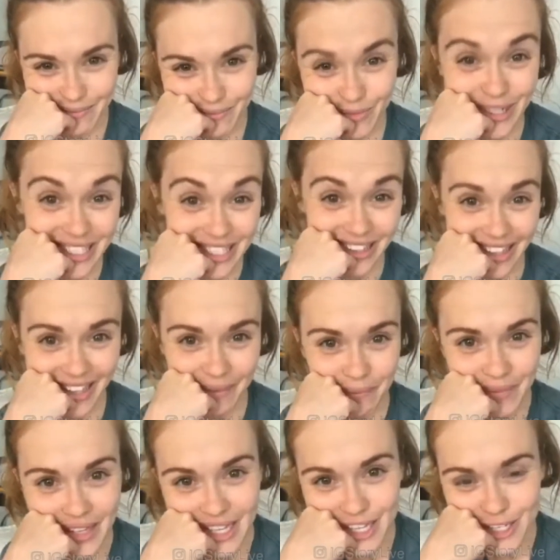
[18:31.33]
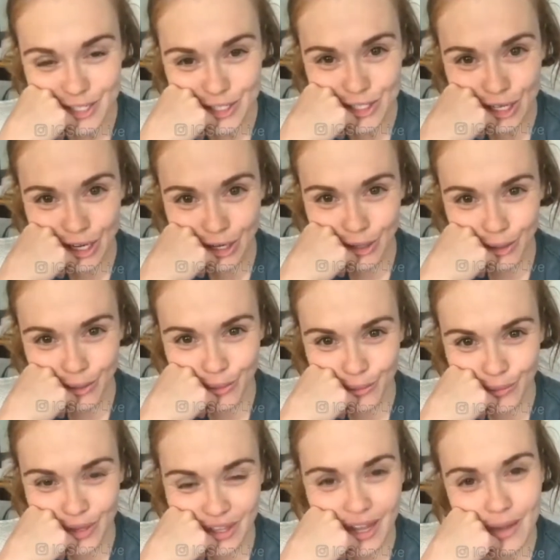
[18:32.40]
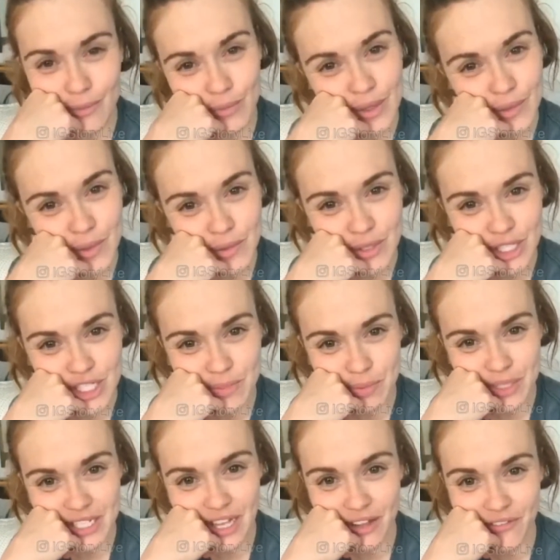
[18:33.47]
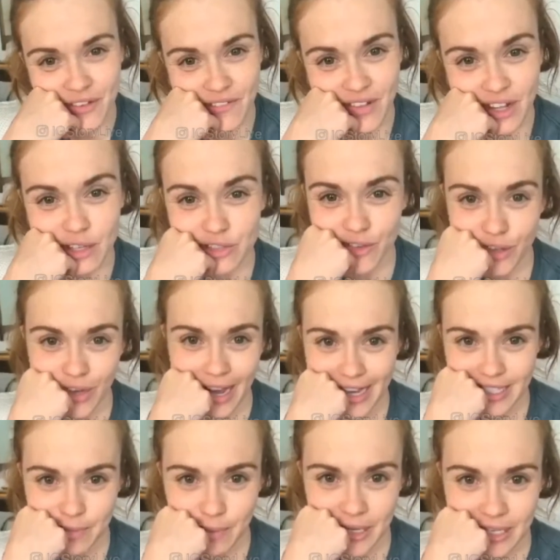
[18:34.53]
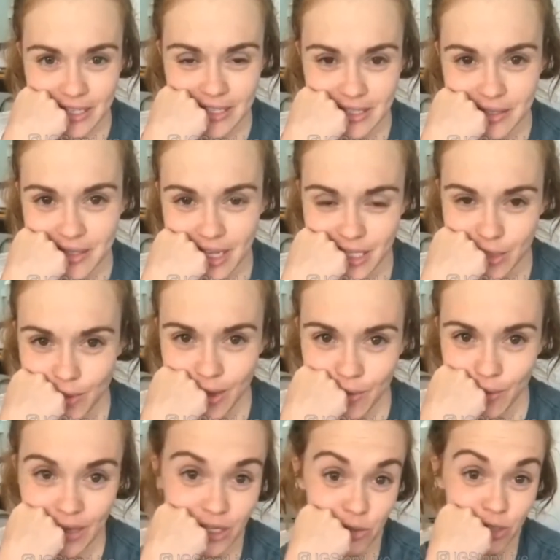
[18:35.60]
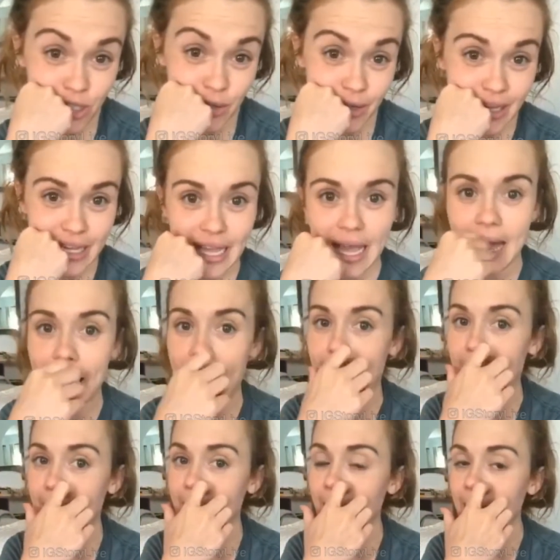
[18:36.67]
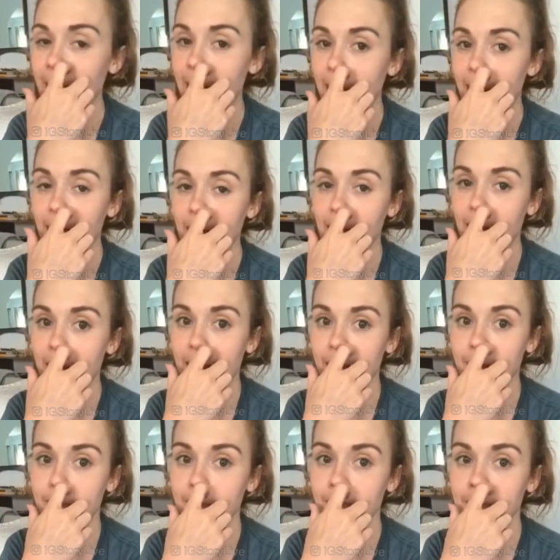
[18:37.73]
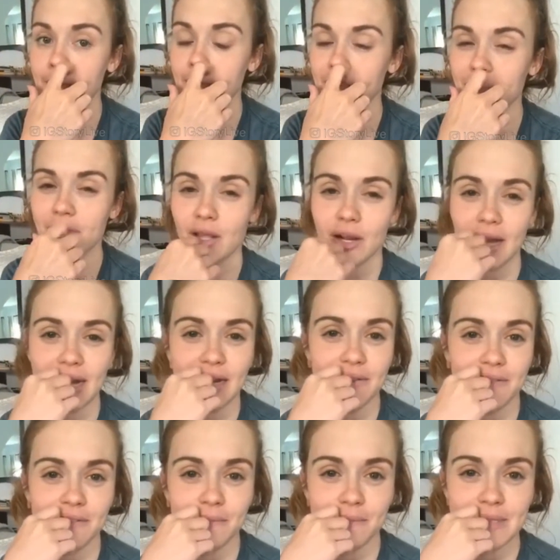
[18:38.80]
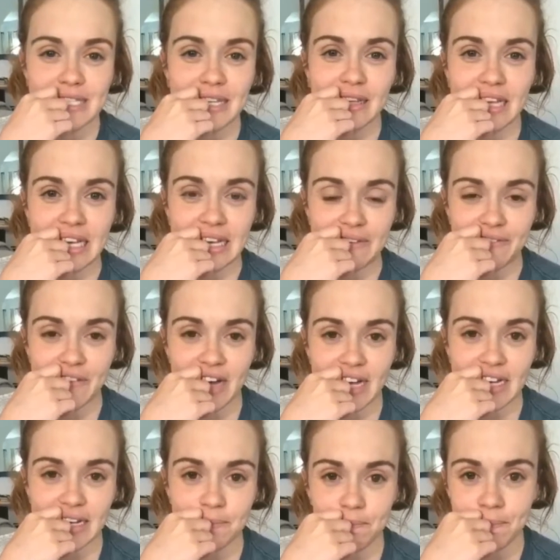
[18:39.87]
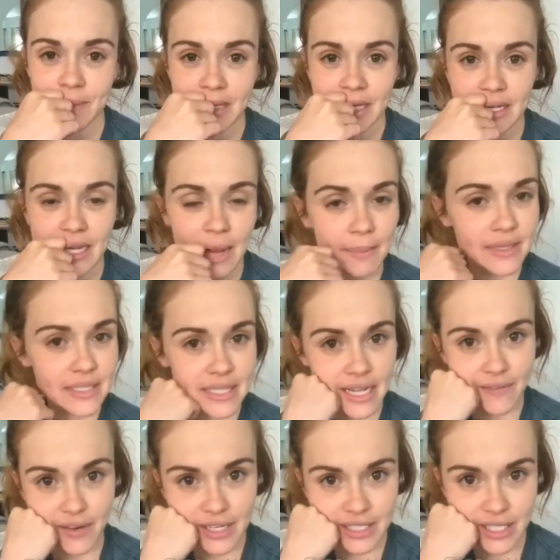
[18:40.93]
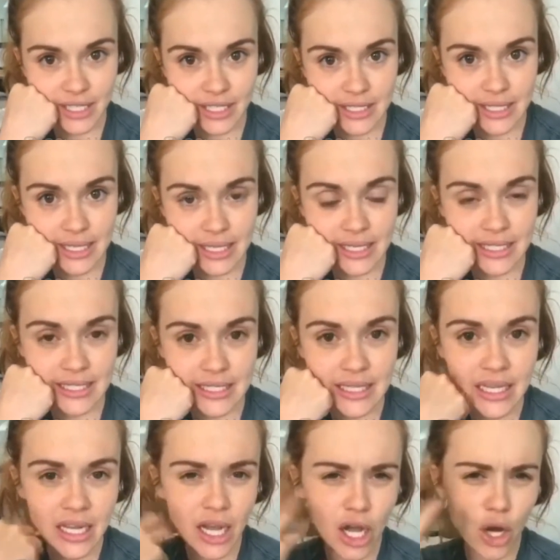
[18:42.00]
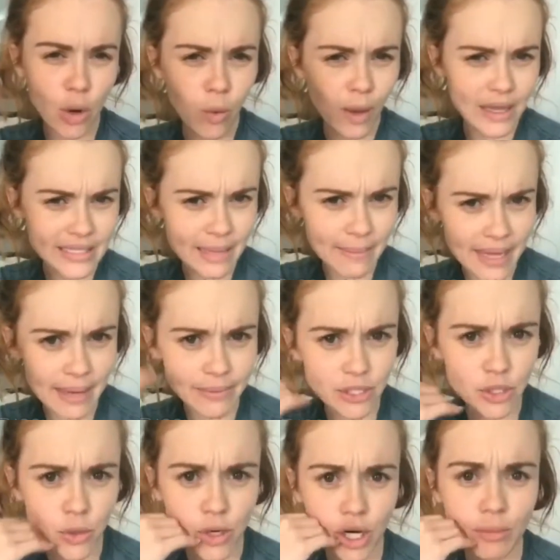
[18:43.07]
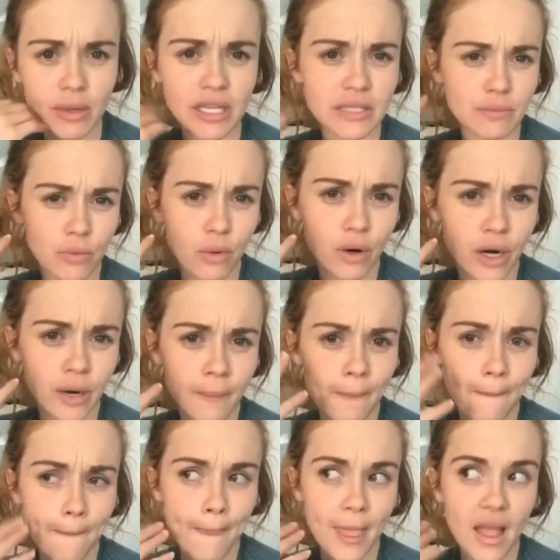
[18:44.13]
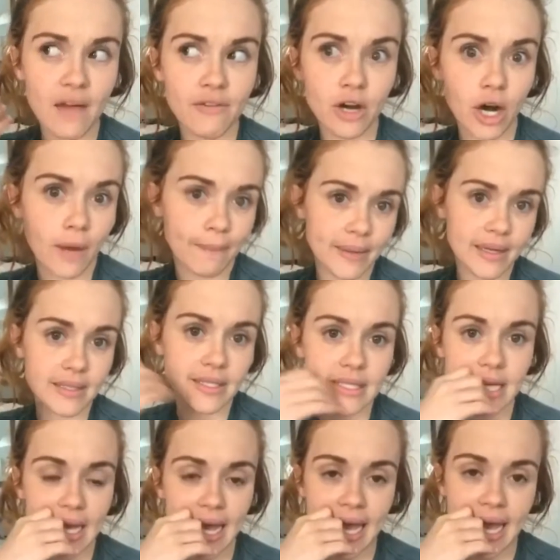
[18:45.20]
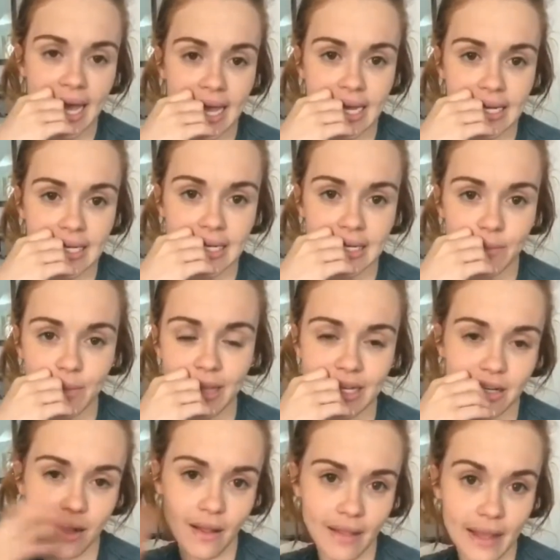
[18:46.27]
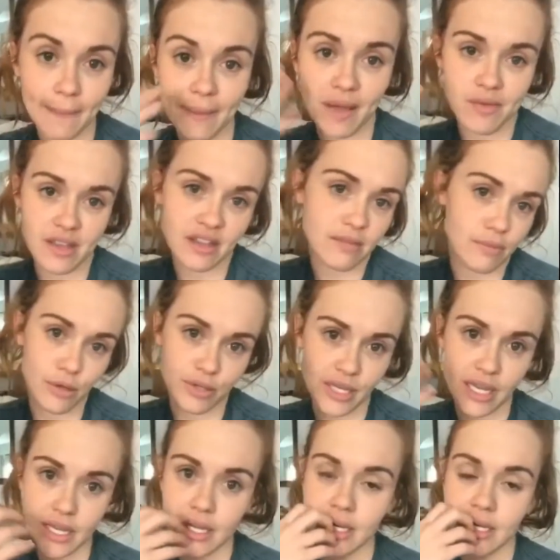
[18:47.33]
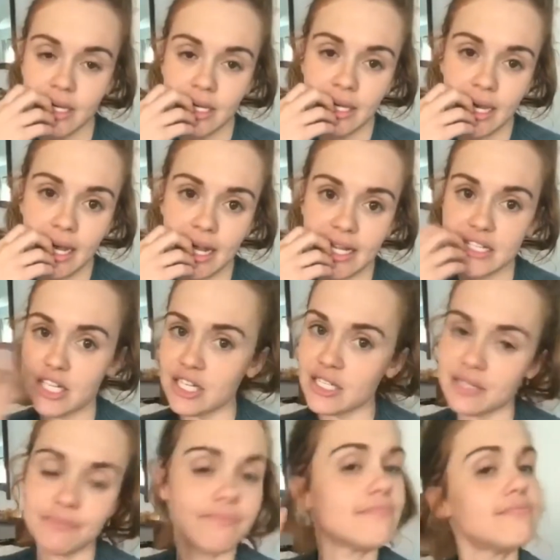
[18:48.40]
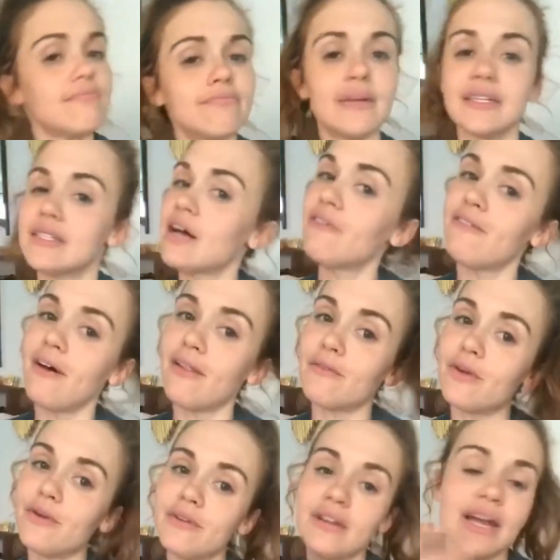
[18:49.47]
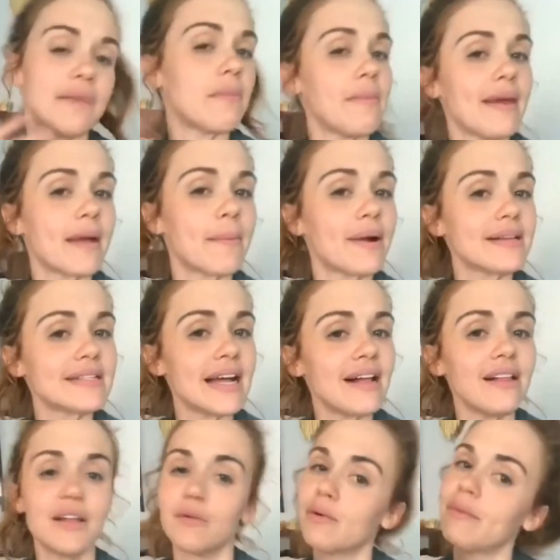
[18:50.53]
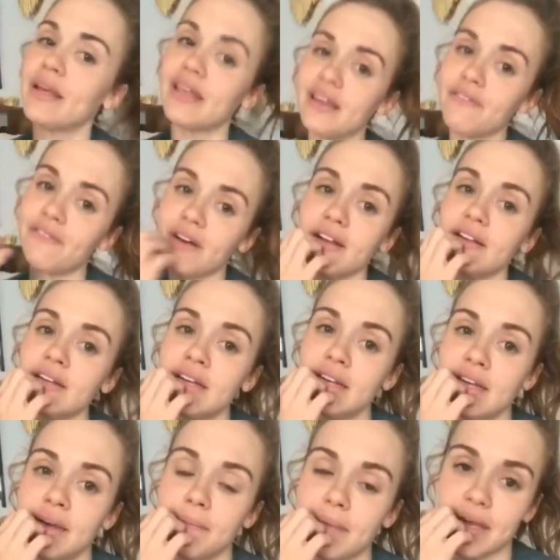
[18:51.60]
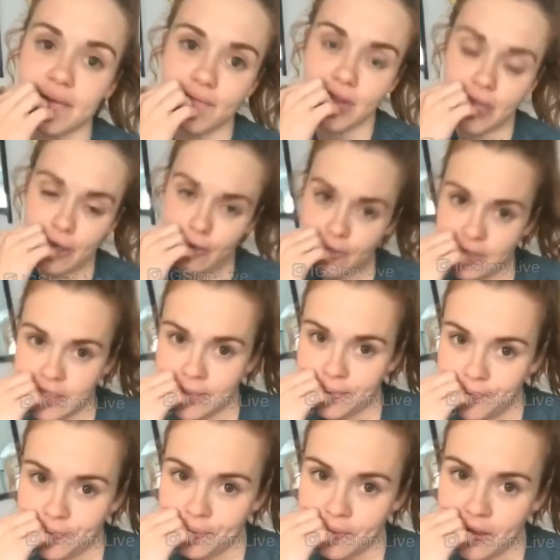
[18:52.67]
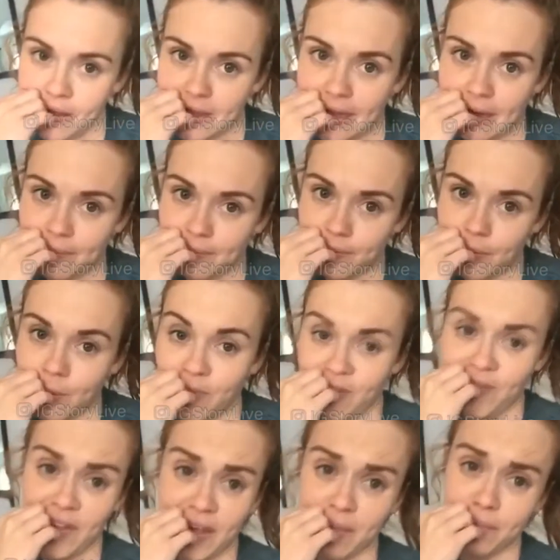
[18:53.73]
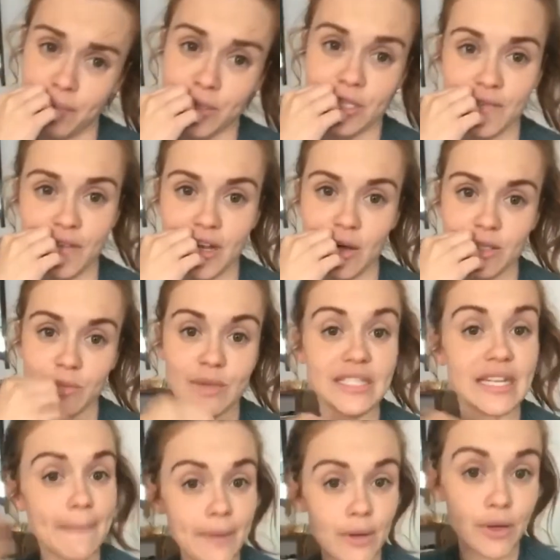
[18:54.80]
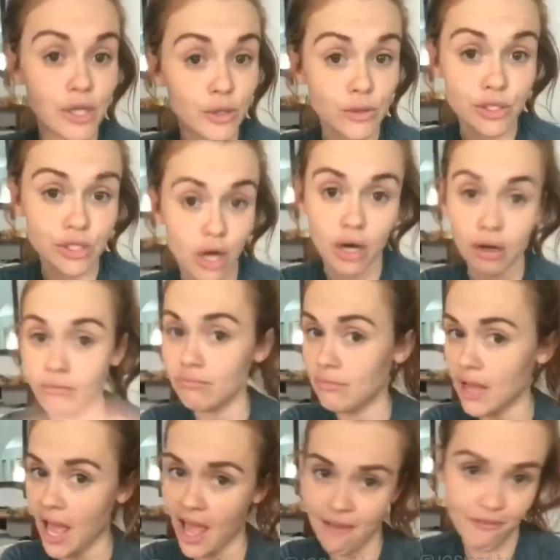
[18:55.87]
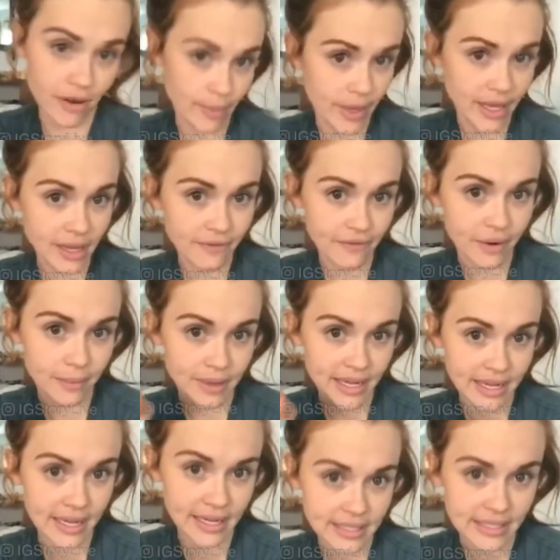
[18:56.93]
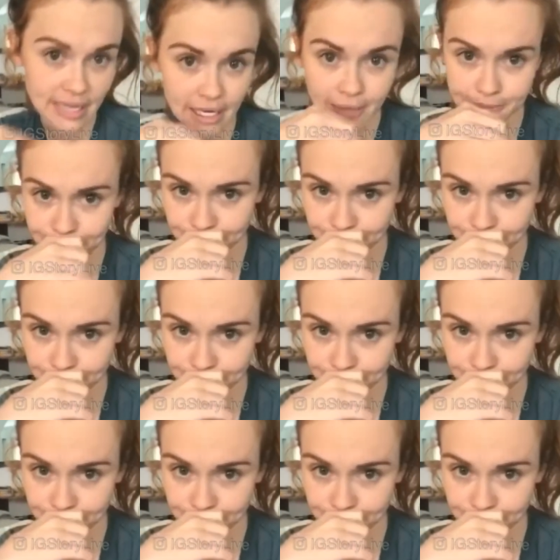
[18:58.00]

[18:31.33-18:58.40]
recently. So we thought we would just put together fun videos for you guys because that's what we enjoy doing. And they're kind of silly and fun and not meant to take very seriously. And it's a quasi makeup tutorial, but it's more of an art piece. And we like to call it like a band without the music. And it's just myself, Holland Roden, and my makeup artist Elle, and we're making fun makeup videos that hopefully feel like music videos. And we debut a new song every week from Kick Snare,